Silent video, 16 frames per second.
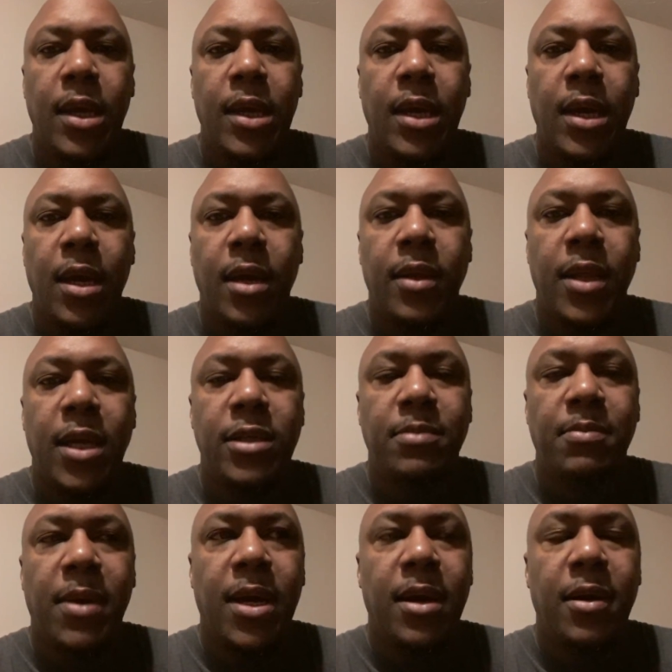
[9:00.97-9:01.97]
yeah,
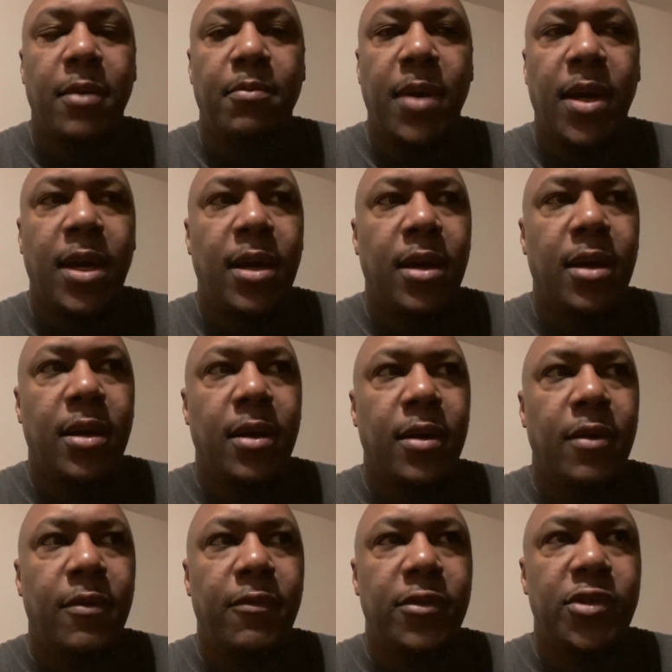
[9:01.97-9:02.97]
that's my
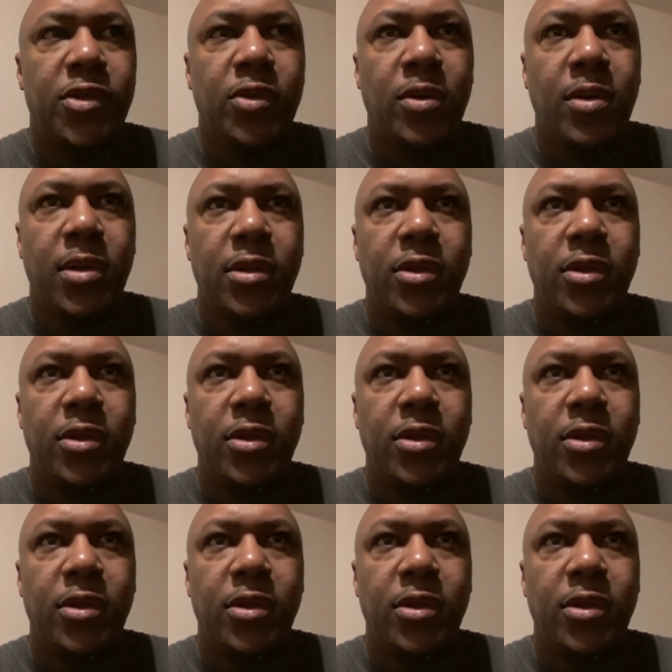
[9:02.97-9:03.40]
short